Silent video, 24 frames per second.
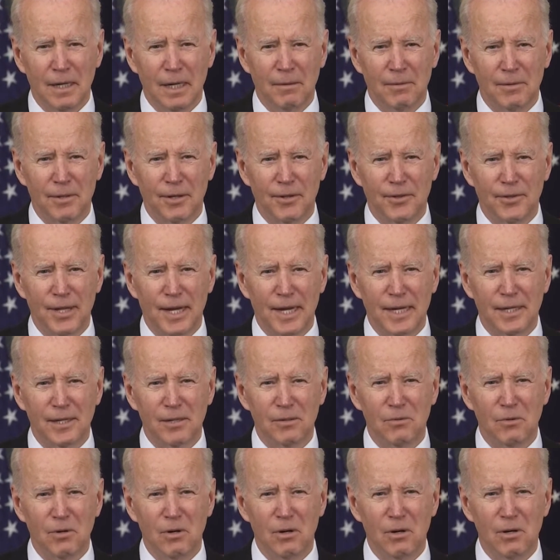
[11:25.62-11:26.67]
I want to thank
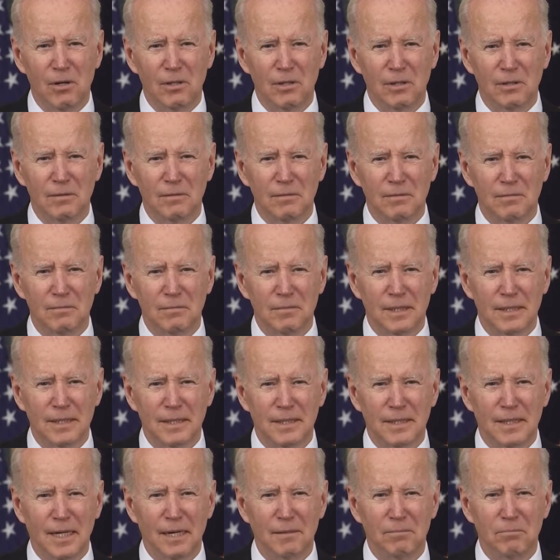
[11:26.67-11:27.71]
you all. May
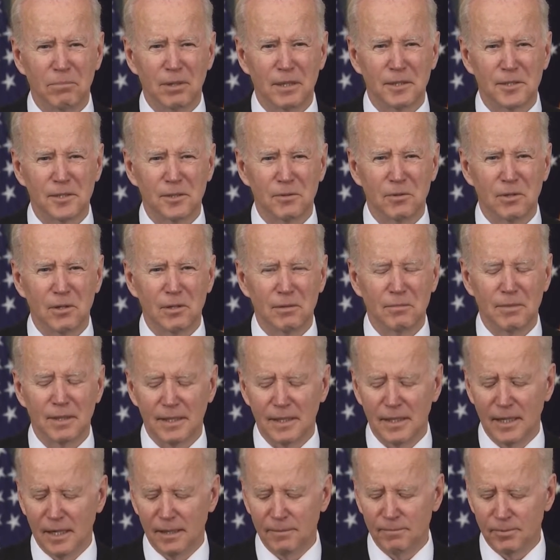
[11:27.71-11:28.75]
God bless you all. May
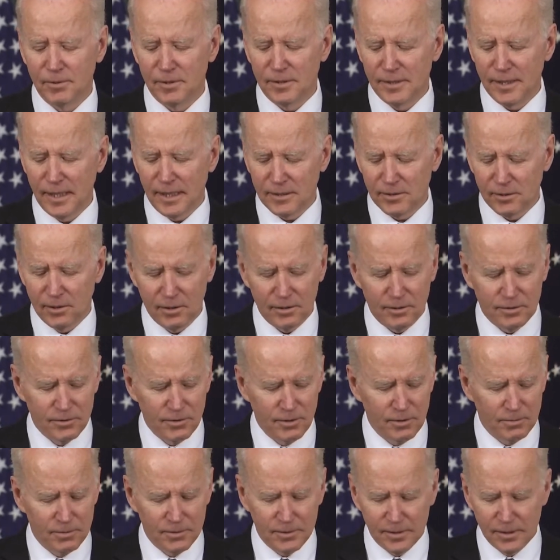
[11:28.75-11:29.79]
God protect our
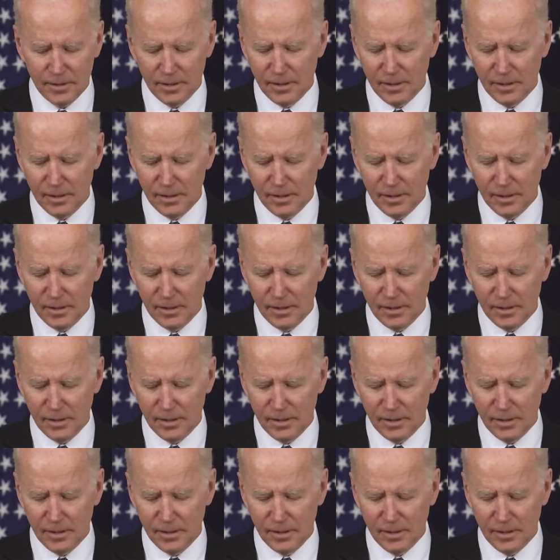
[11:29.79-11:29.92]
troops.